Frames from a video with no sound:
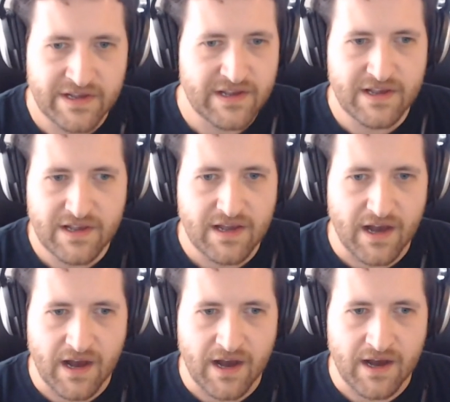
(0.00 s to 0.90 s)

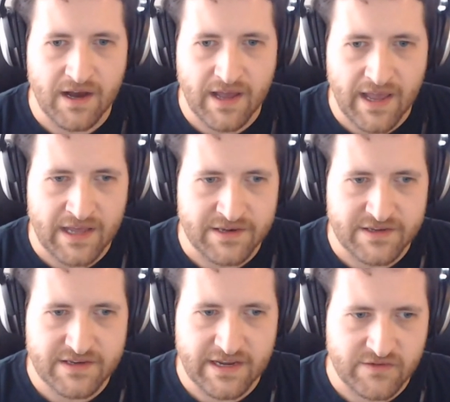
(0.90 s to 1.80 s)
And
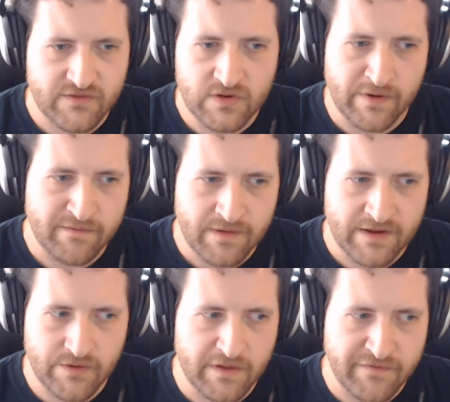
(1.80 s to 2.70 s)
it's really
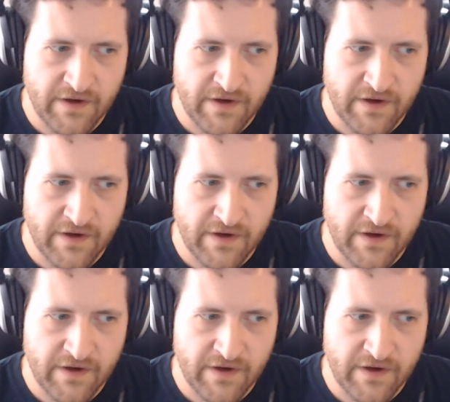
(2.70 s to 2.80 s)
fun.